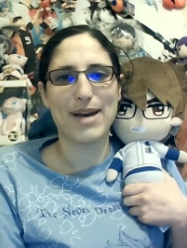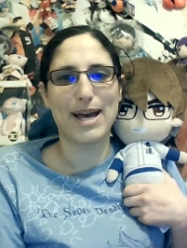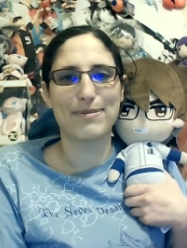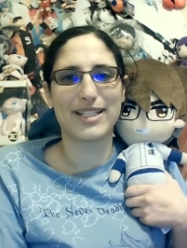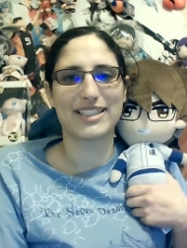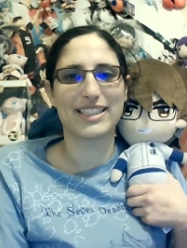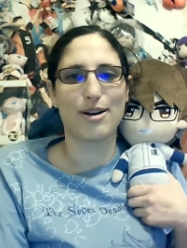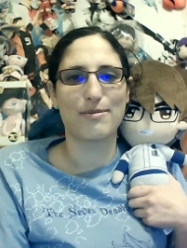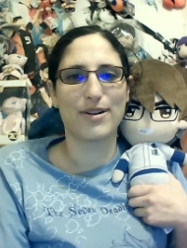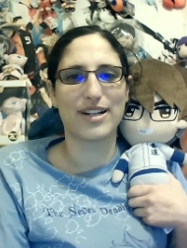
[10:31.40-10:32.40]
happy
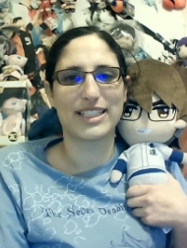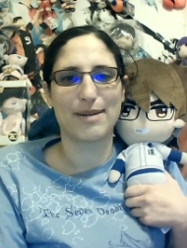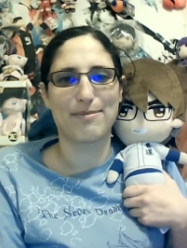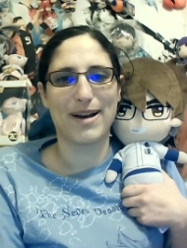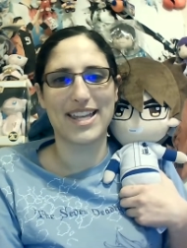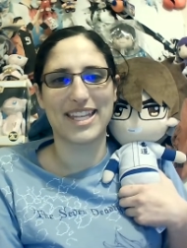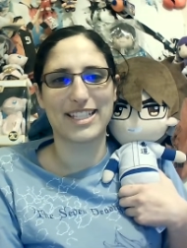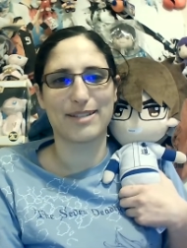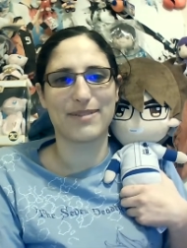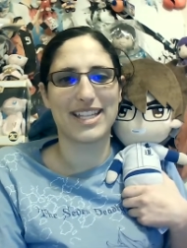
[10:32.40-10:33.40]
Sawamura Senpai
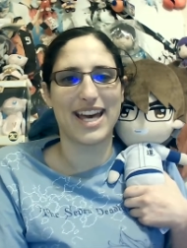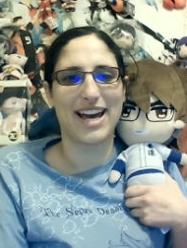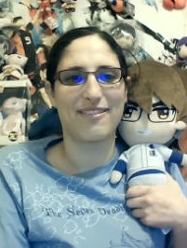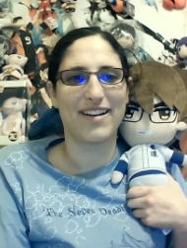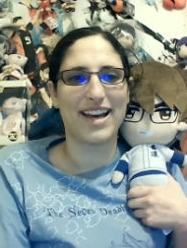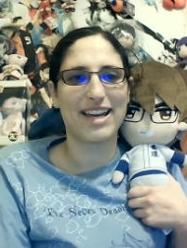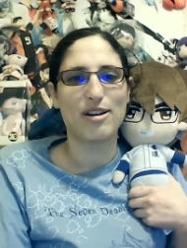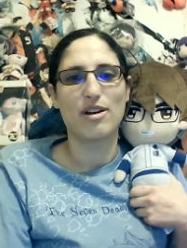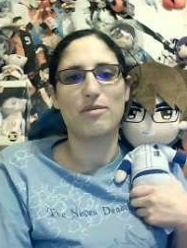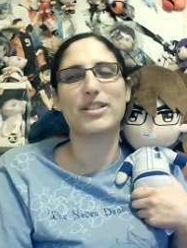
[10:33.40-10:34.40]
thinks of me that way.
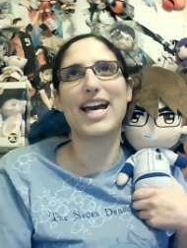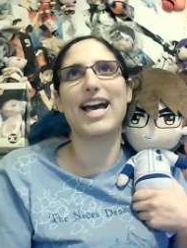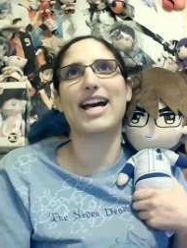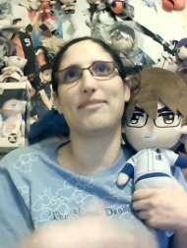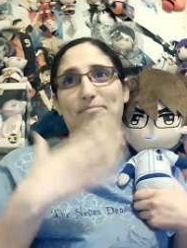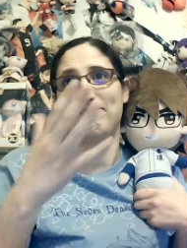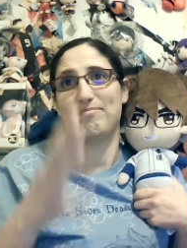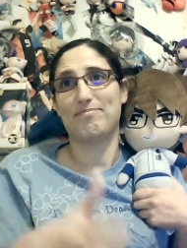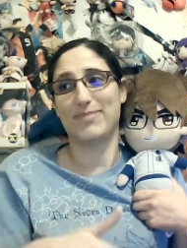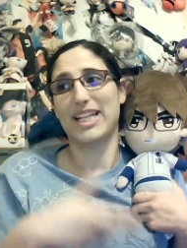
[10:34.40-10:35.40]
Well, yeah,
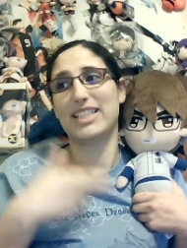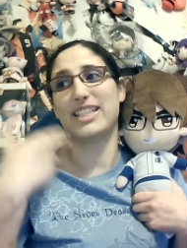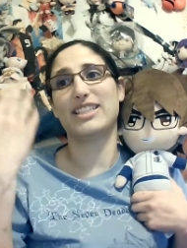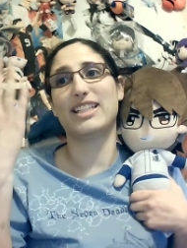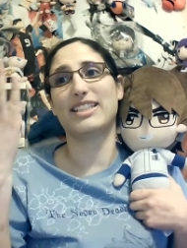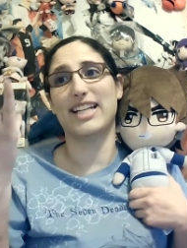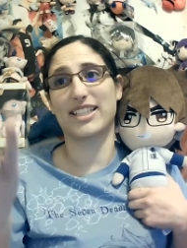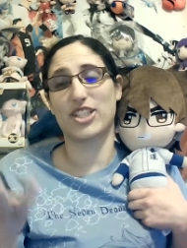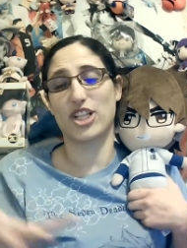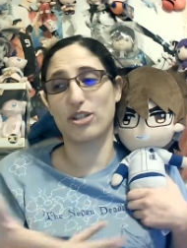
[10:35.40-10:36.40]
because he's the
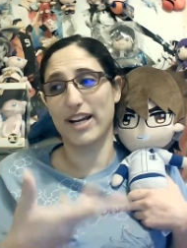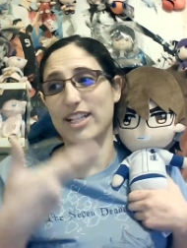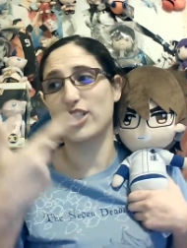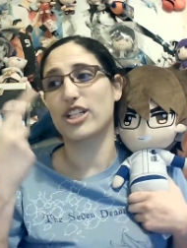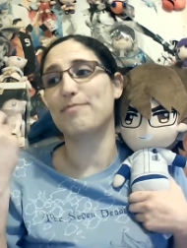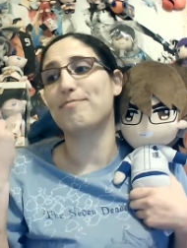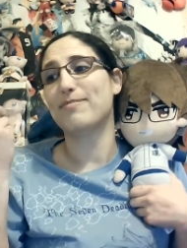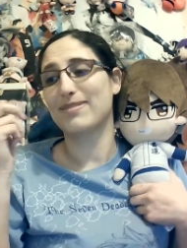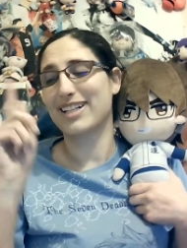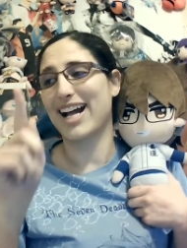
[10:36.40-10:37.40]
next generation.
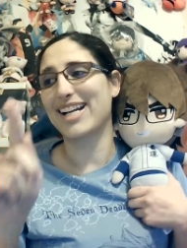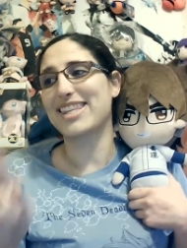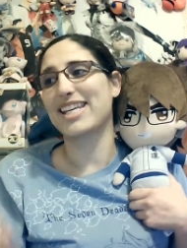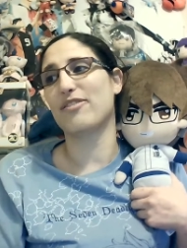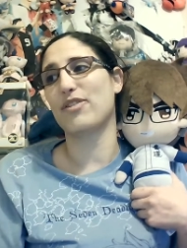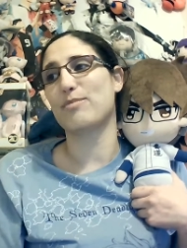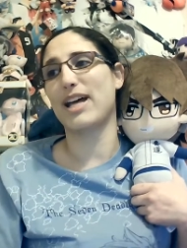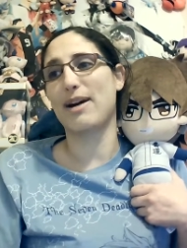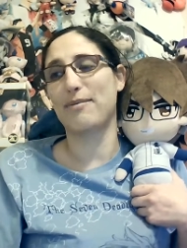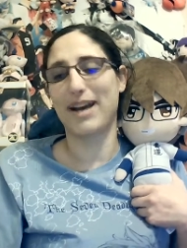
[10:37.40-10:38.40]
Gotta think of him
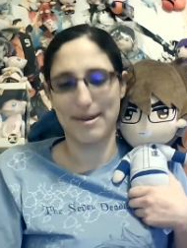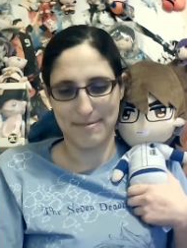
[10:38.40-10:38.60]
that way.